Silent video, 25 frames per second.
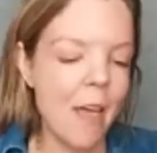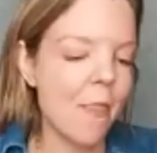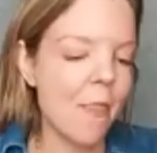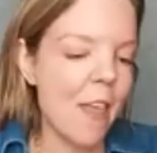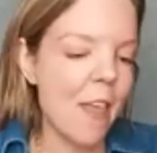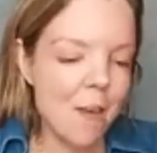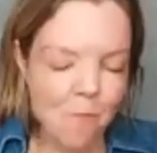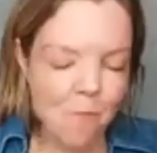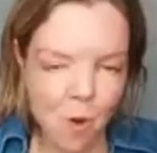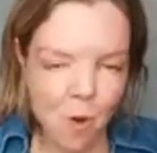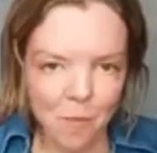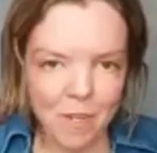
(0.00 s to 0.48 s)
at
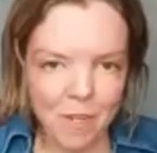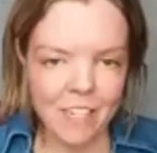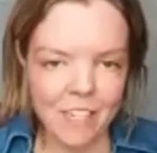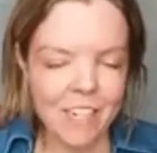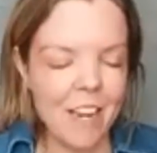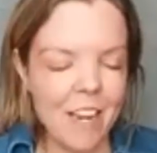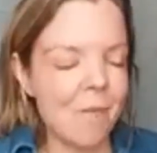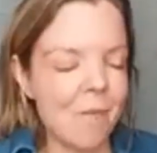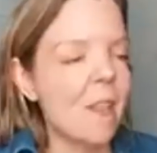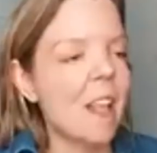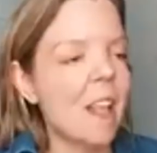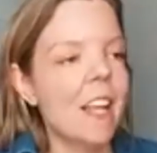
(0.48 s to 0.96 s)
that moment
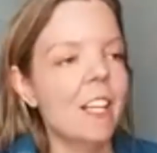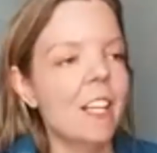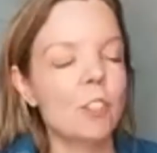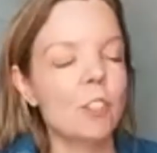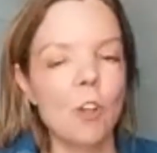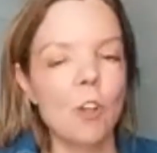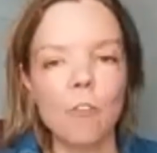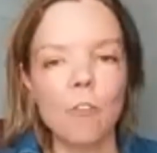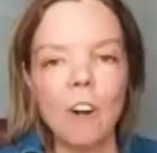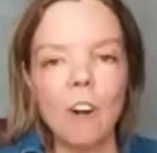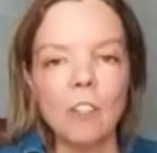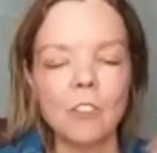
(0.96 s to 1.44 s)
yep
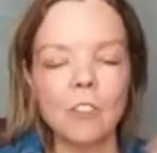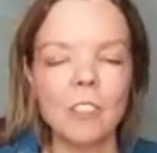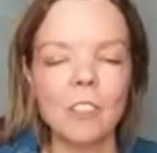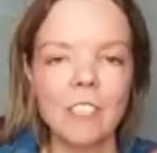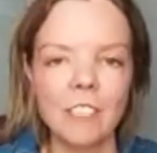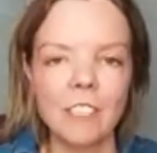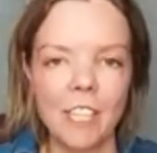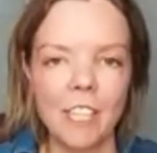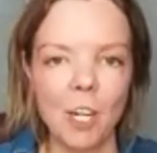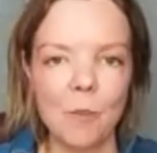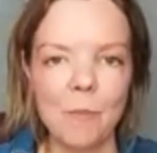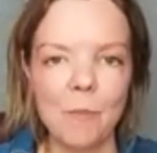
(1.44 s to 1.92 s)
so arousal
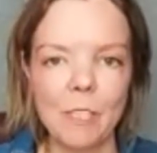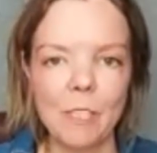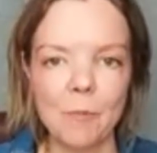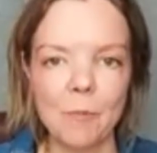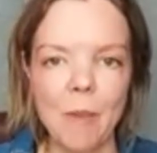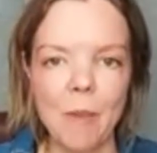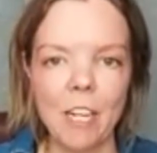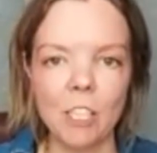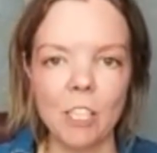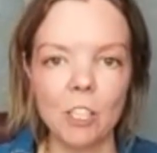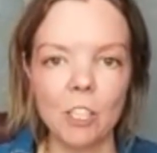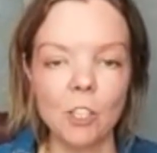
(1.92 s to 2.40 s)
desire
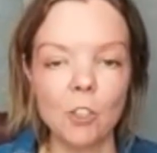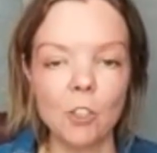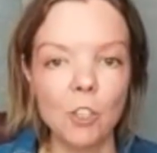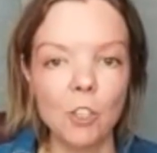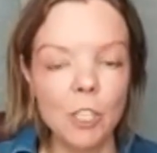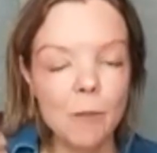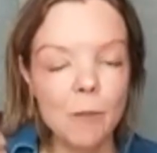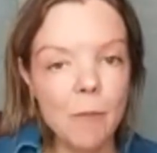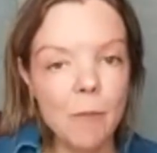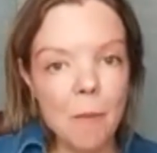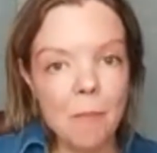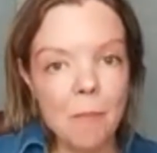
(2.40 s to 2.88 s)
mismatch so
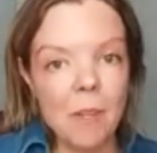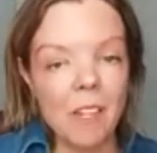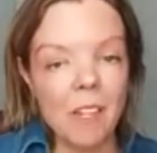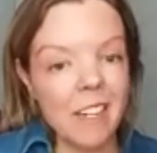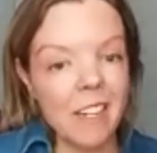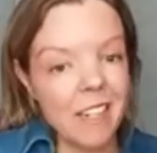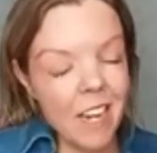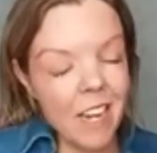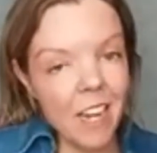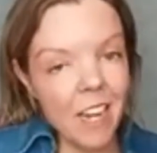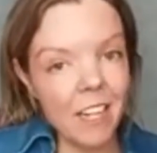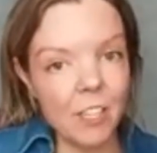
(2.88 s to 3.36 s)
she might be
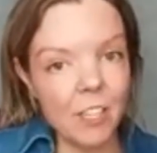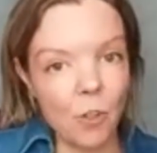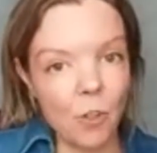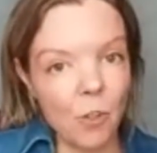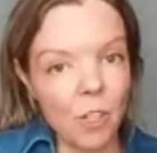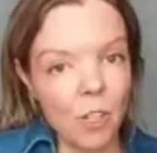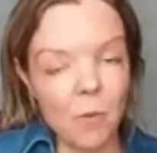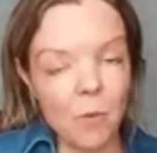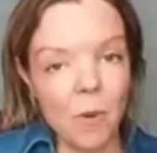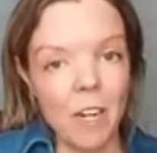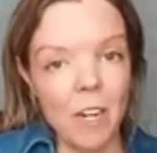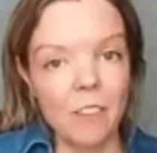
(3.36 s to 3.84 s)
like yeah i
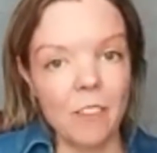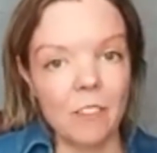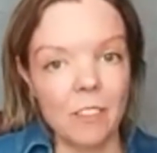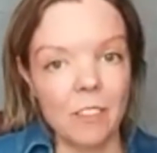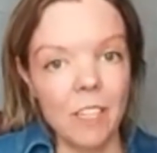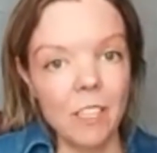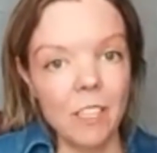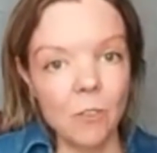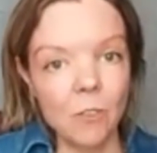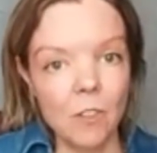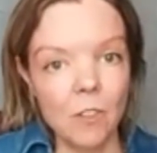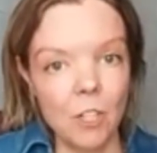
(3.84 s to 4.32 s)
totally want to have
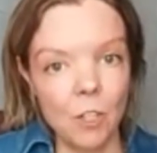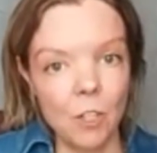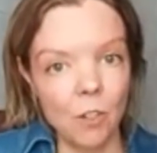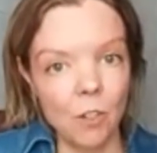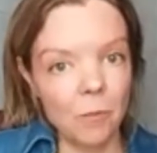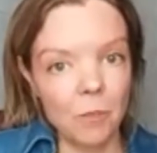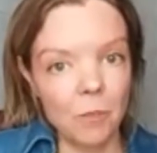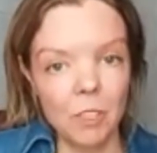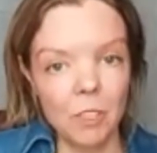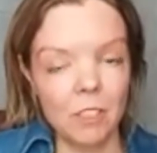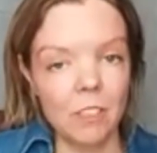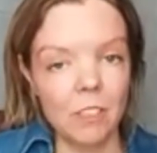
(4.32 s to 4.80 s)
sex with you
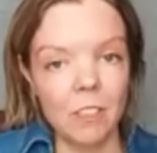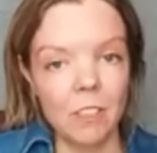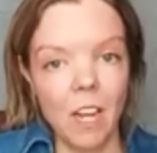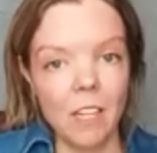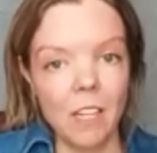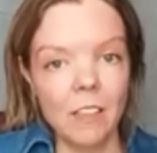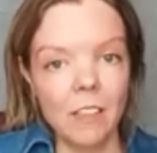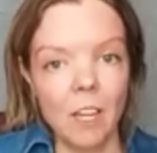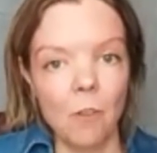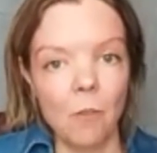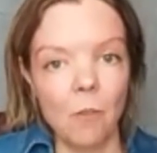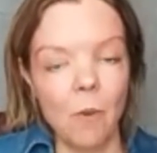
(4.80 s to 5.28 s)
i'm just
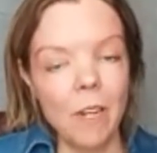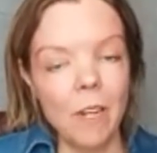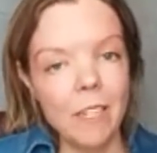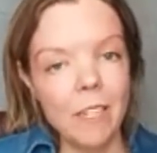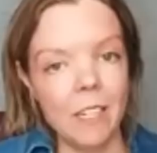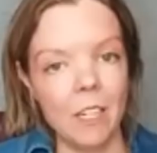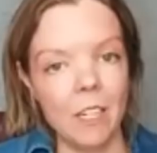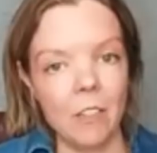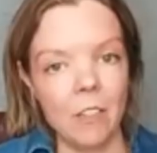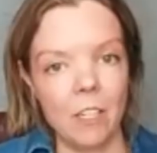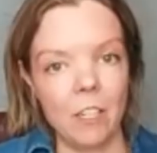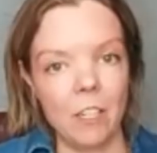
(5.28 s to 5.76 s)
not that wet
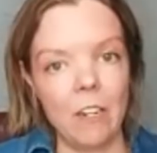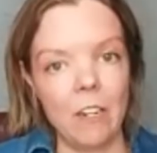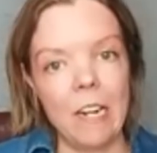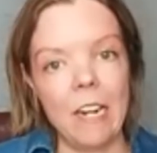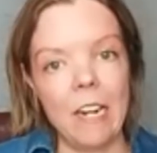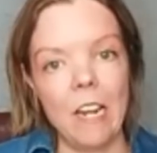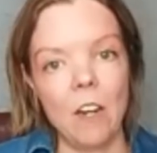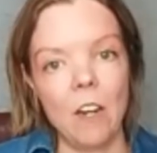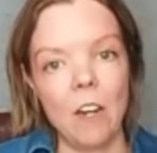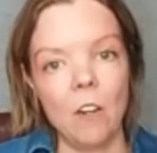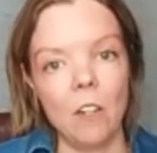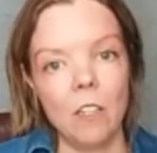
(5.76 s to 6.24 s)
down there right
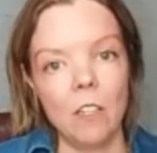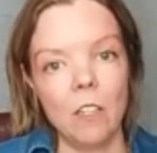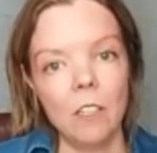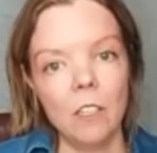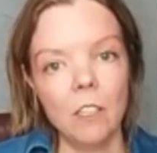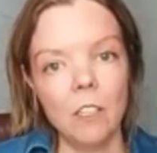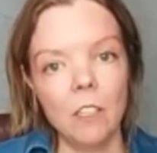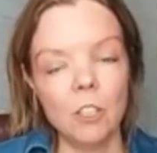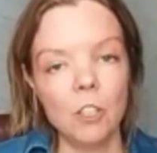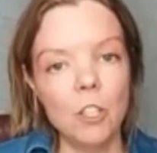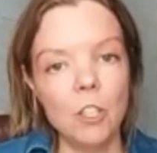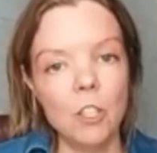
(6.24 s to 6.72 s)
now
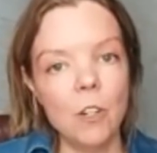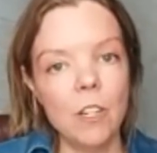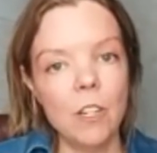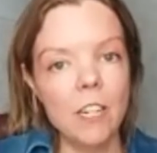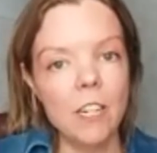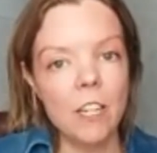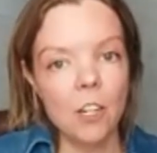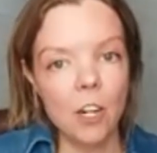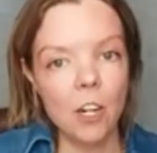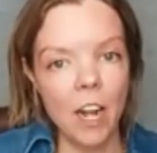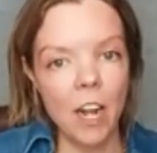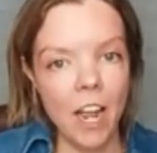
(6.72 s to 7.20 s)
so you can
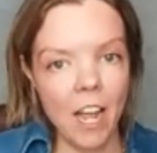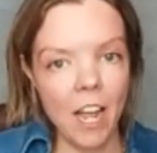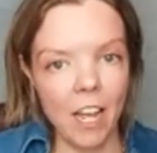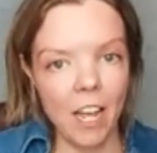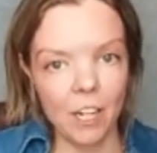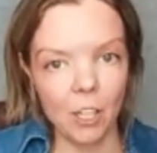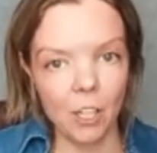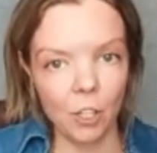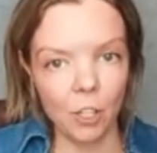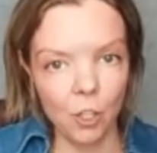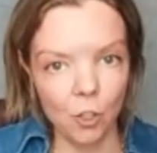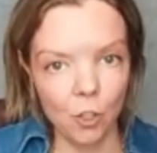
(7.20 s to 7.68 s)
either
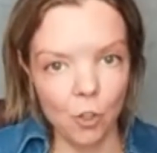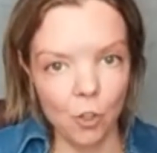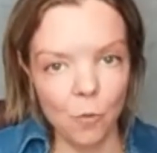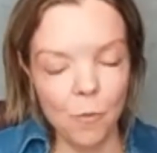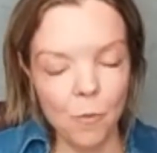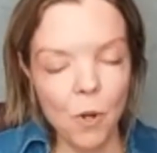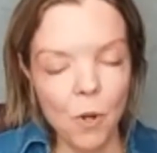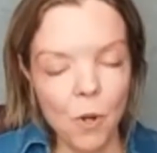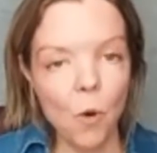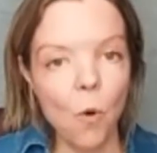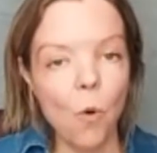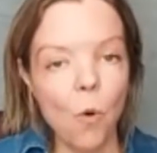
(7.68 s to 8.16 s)
add
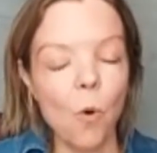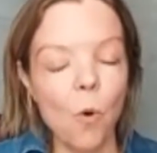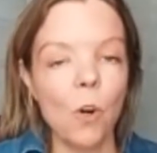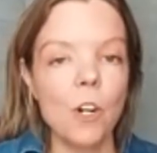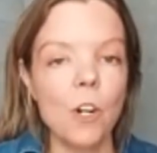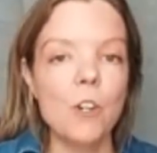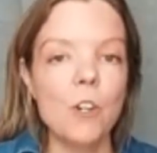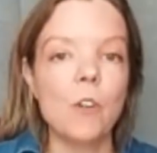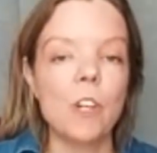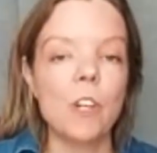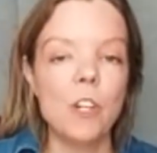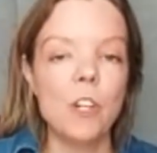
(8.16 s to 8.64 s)
lube or
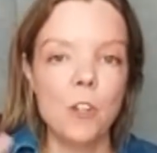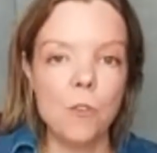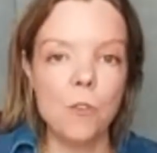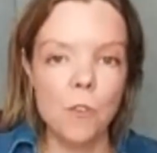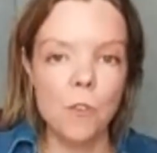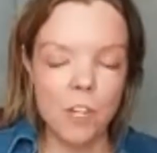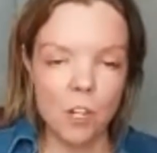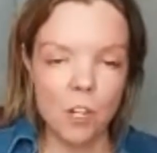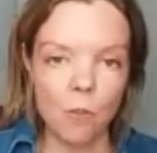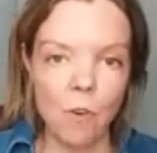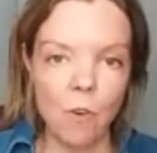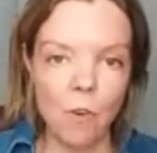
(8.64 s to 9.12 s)
you can do
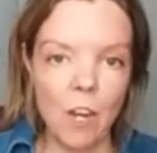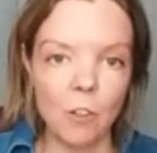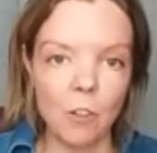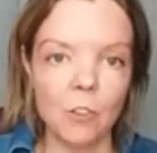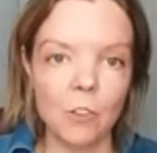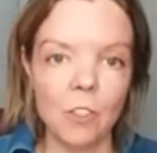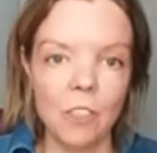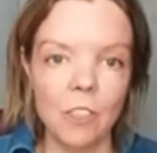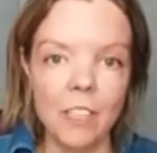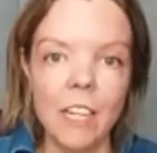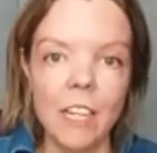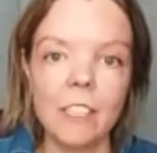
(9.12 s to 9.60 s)
the
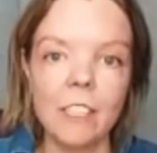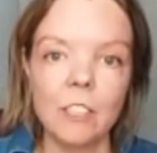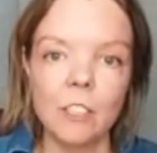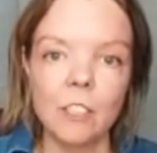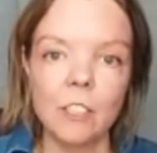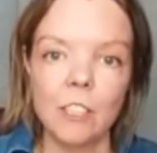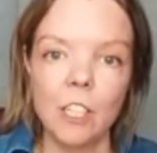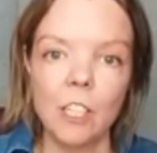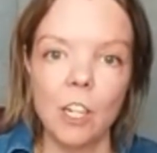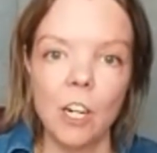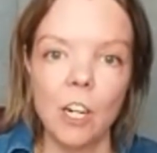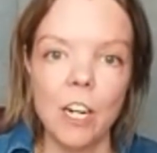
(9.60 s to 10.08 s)
arousal
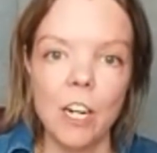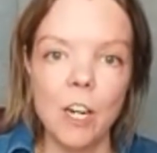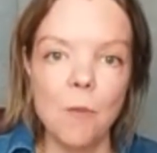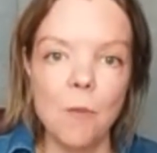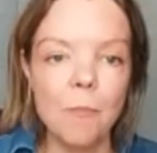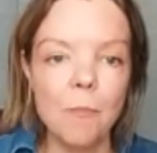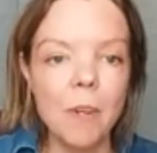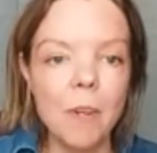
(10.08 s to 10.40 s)
necessary.